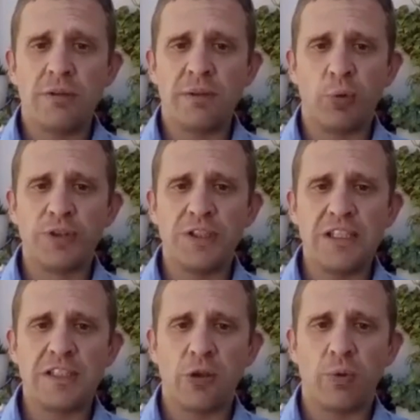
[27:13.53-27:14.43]
the more
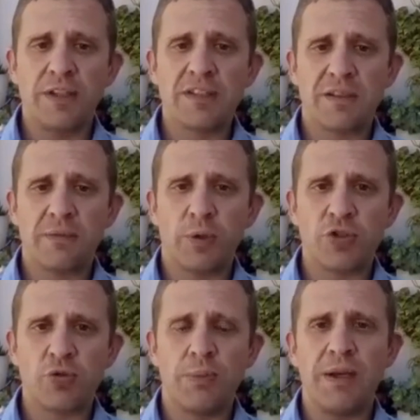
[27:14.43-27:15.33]
detailed ones,
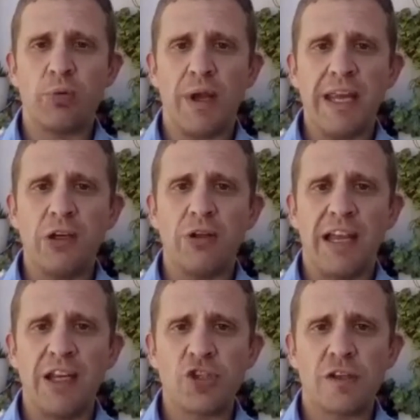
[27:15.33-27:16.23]
which would be
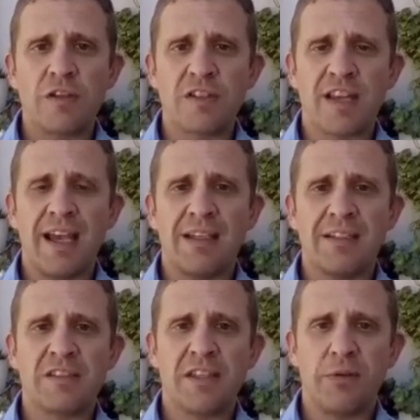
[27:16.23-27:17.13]

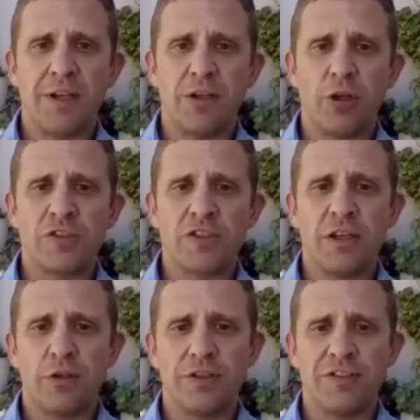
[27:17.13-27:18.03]

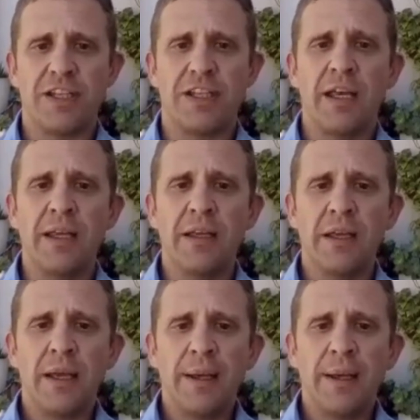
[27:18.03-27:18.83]
regulations@psira.co.za.